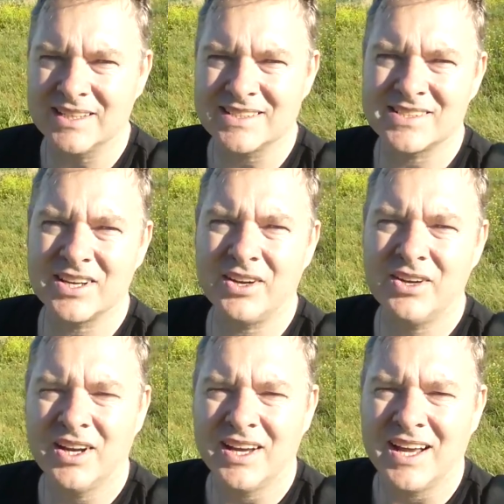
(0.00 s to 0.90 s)
So
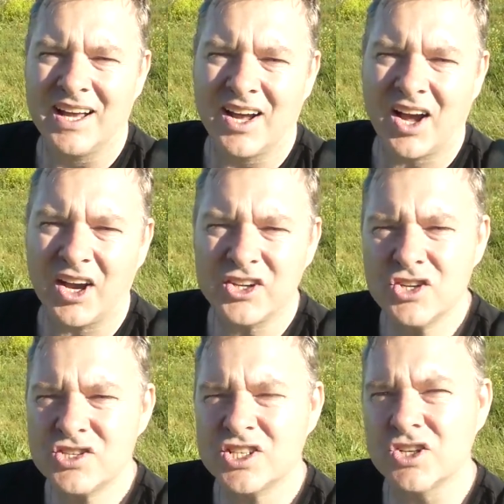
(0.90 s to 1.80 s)
I
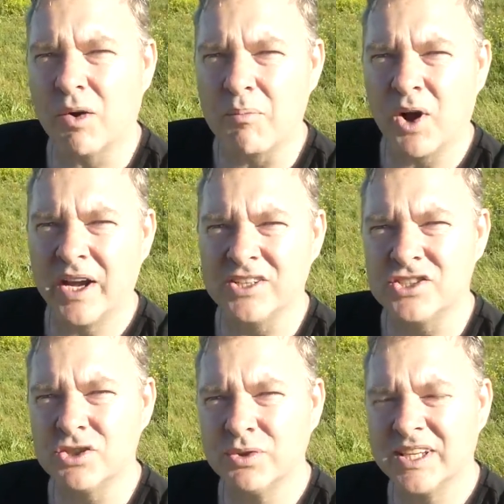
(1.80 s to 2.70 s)
used to not
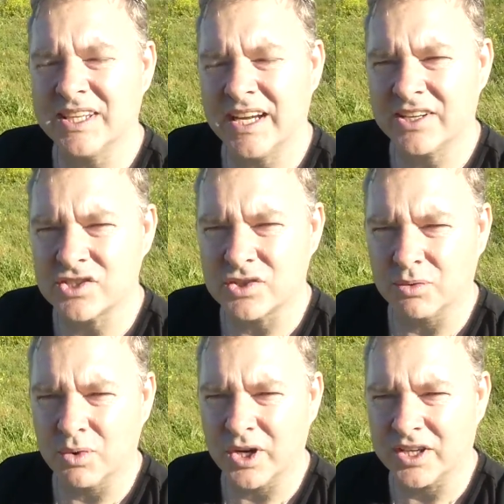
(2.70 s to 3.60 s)
mind doing the extra
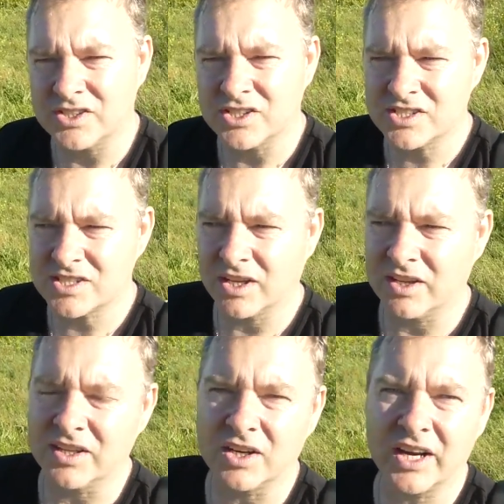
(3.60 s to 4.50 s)
work just
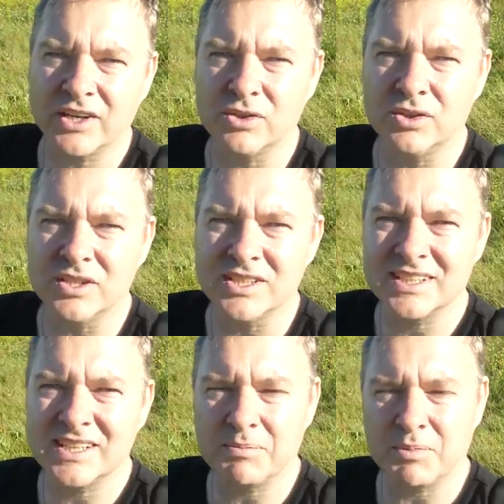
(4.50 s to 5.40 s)
so that I
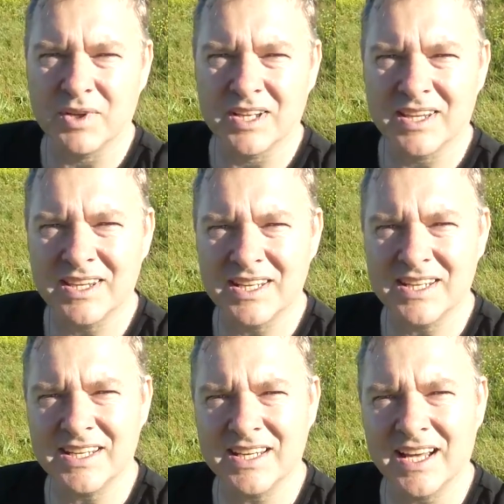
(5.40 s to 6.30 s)
could keep
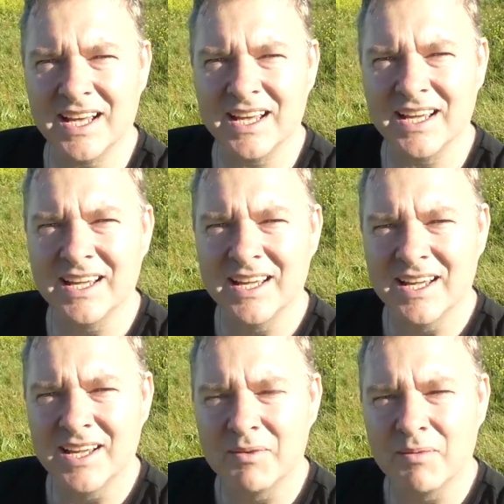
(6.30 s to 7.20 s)
the
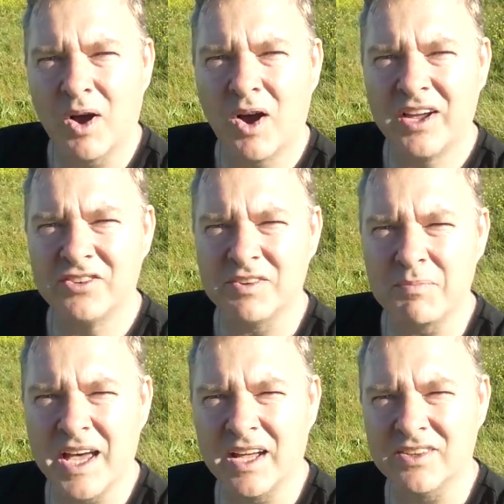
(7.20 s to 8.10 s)
highest
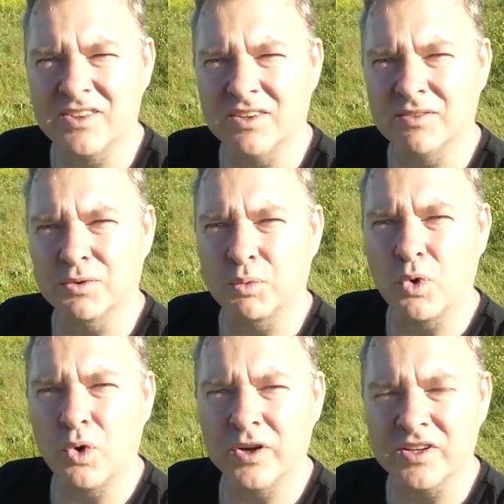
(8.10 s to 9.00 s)
amount of
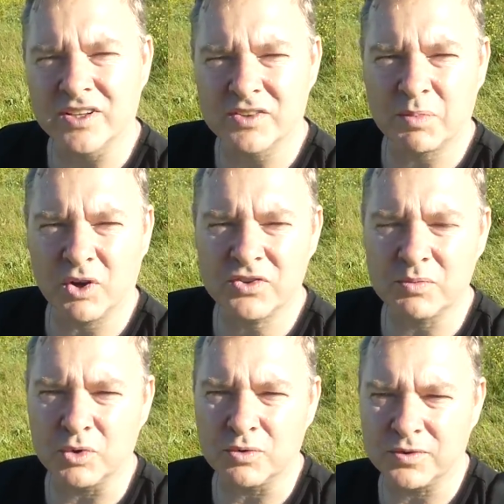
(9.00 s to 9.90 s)
reward as
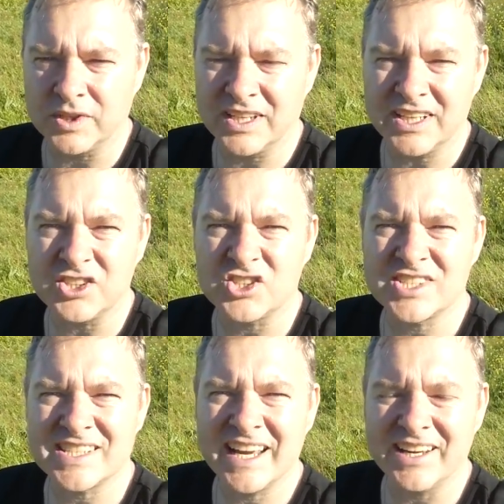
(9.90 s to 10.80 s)
possible for each
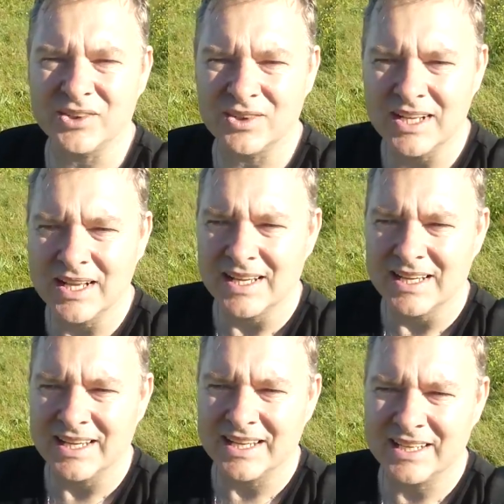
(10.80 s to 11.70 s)
sale.
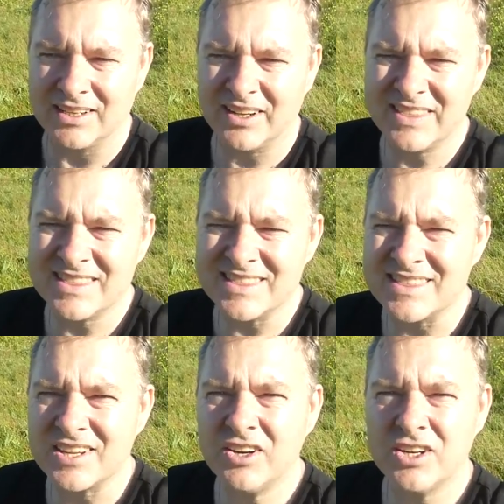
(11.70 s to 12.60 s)
And I
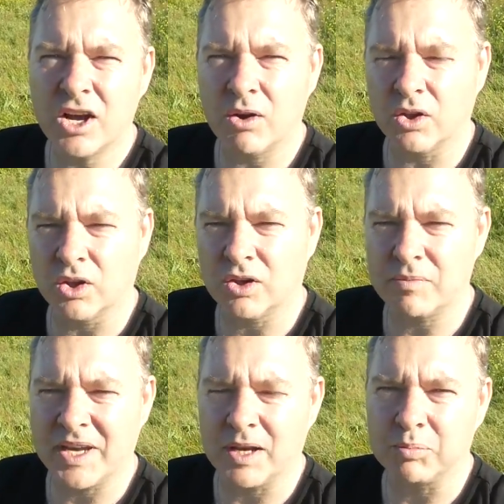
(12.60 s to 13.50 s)
don't know a lot
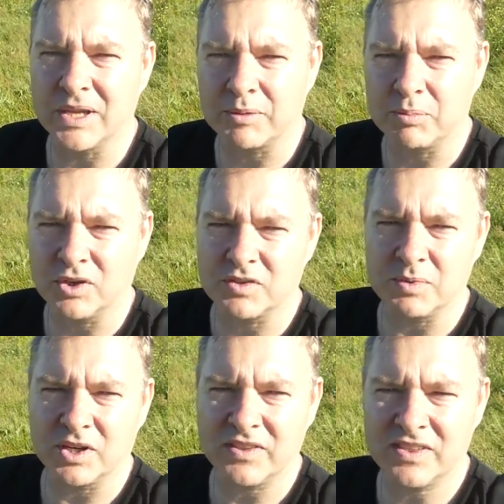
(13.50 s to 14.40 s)
about Blackbox,
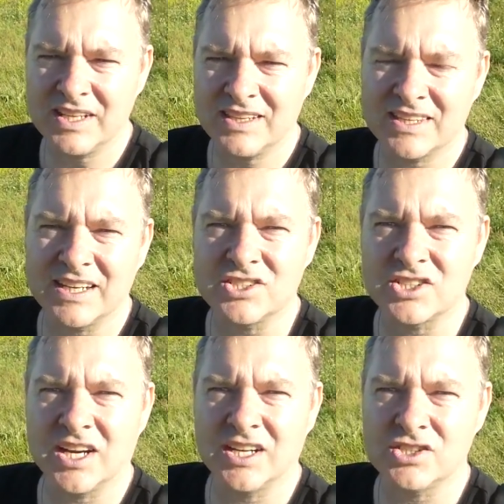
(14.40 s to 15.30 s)
but I think they
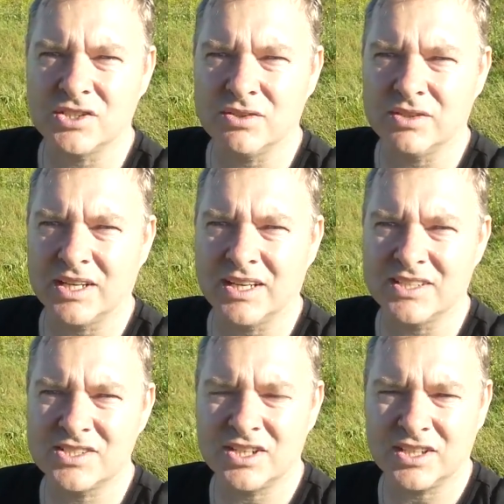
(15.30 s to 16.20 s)
charge you
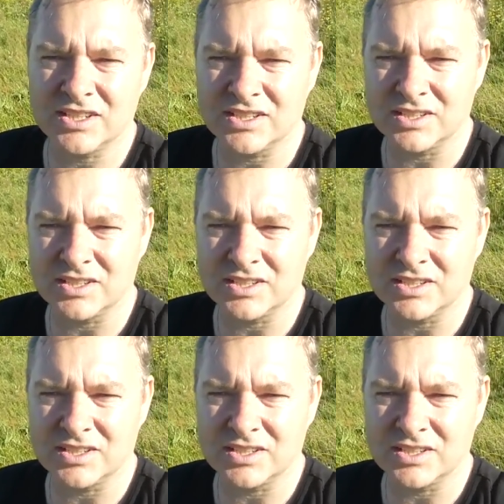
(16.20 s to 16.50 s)
a certain